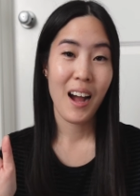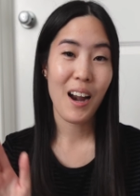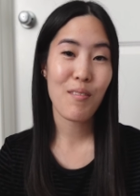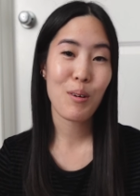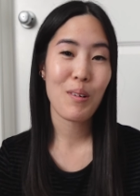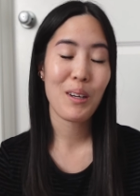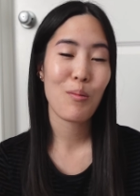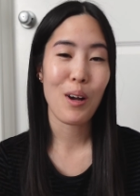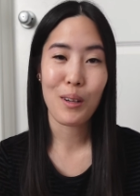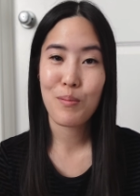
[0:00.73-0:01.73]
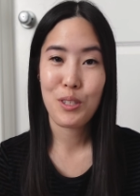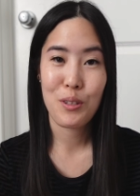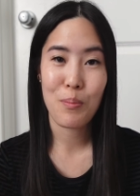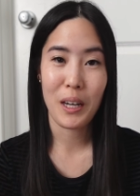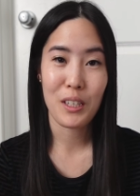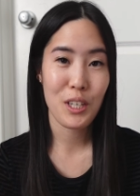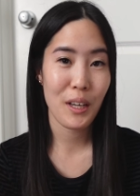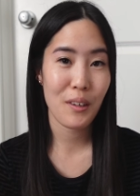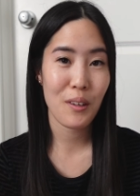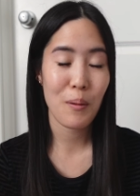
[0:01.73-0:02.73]
Hi everyone, welcome to my
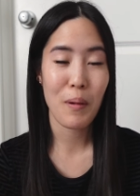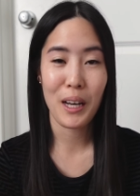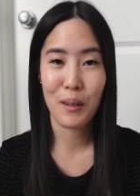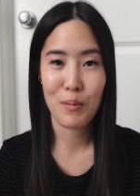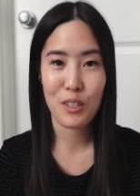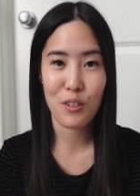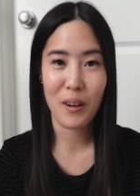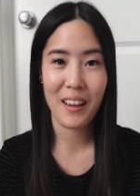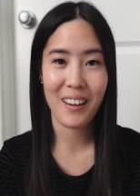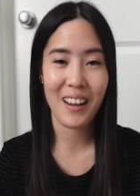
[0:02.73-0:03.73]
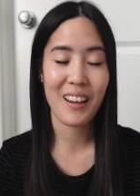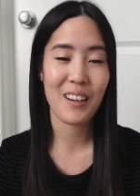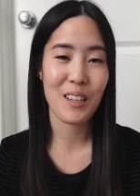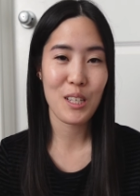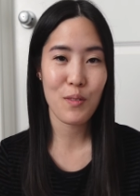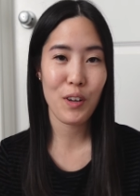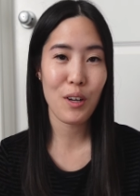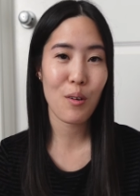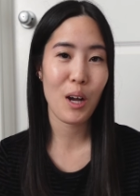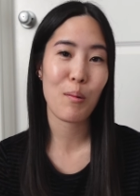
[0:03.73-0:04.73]
channel. My name is Joanne and in this
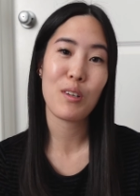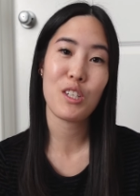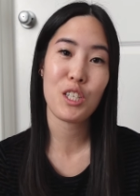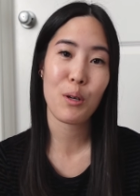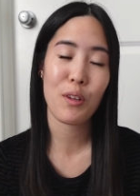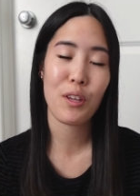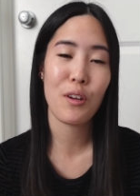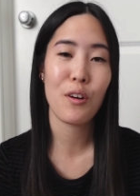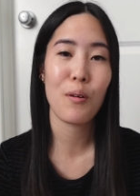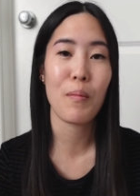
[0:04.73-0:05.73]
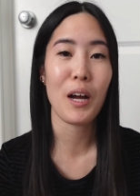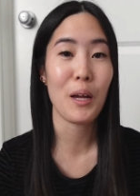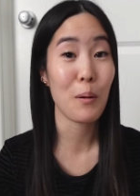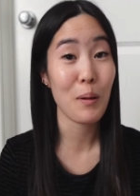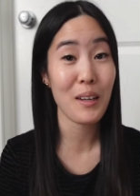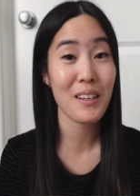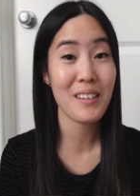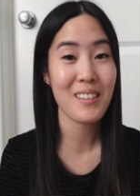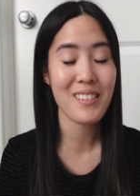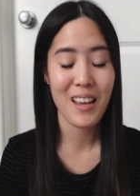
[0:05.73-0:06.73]
video I want to share with you my
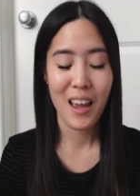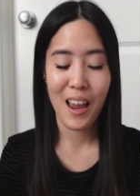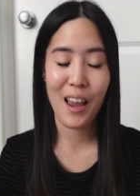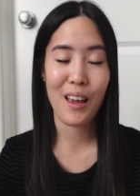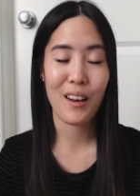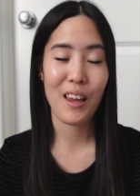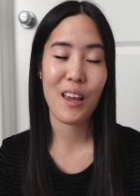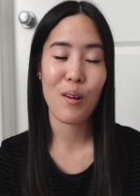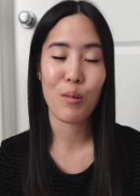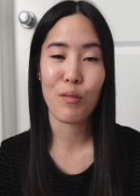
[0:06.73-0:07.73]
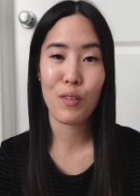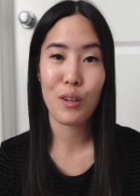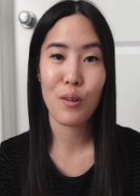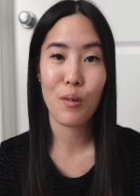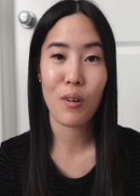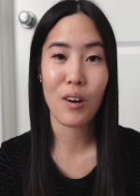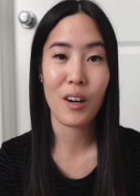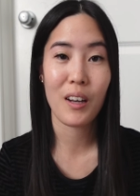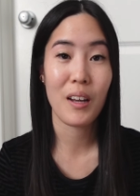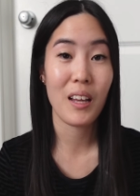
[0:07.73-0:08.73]
opinions and a review
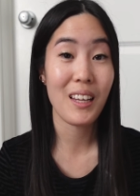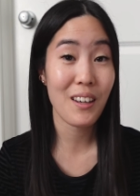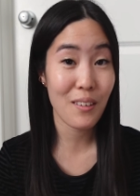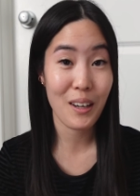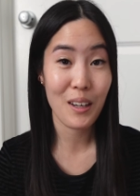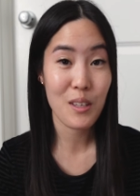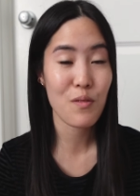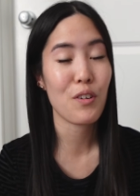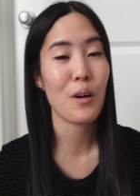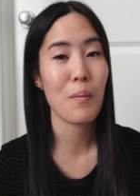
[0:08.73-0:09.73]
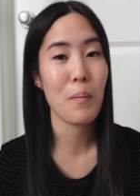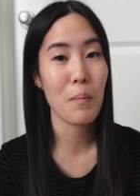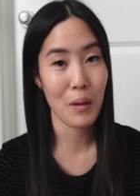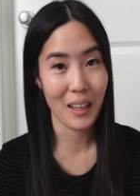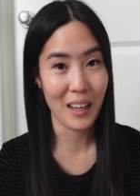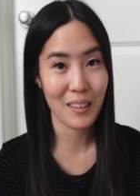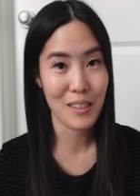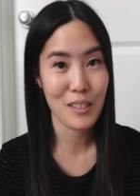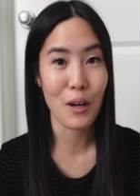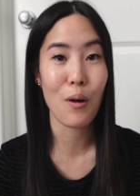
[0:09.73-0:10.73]
on earrings from
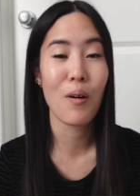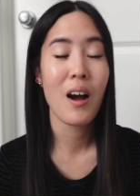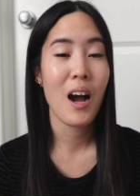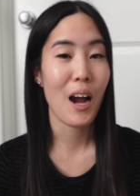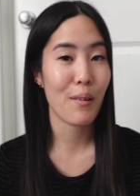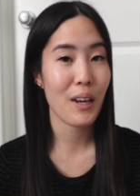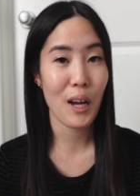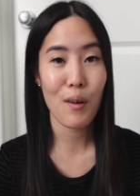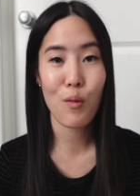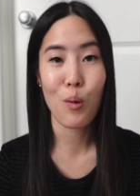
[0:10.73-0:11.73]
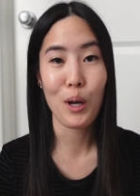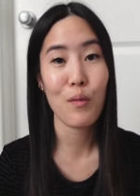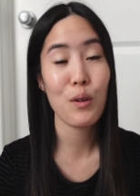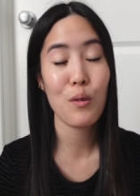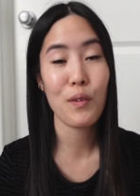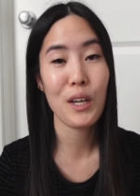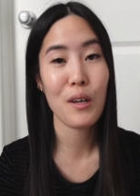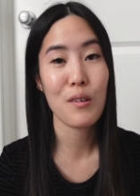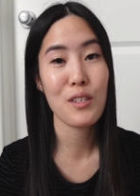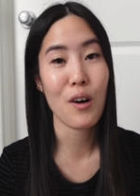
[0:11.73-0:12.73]
Polène. So I already have quite a few
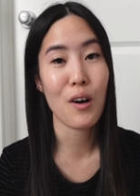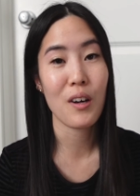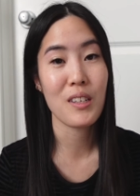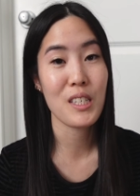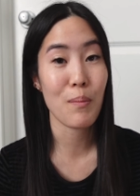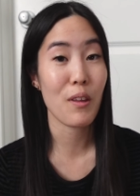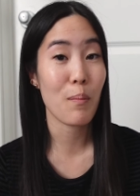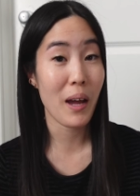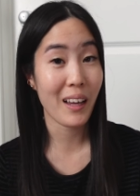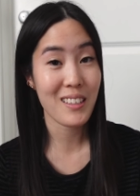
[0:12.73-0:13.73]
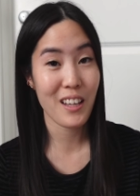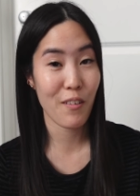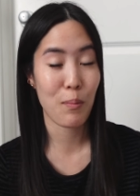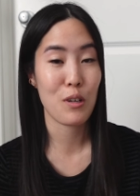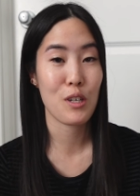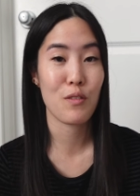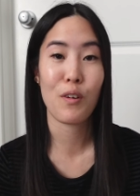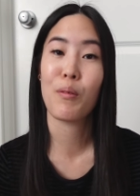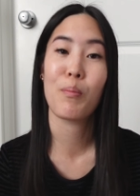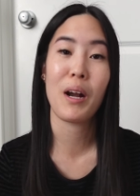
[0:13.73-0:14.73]
videos on some of the bags that I've purchased
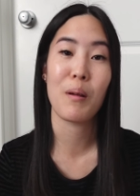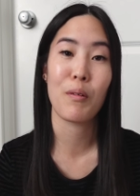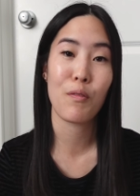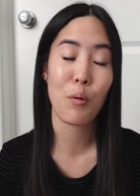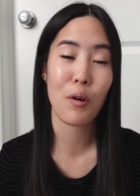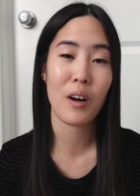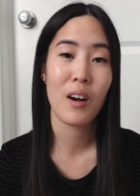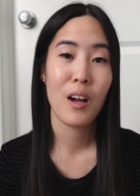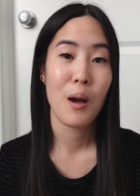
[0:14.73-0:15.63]
from the brand before,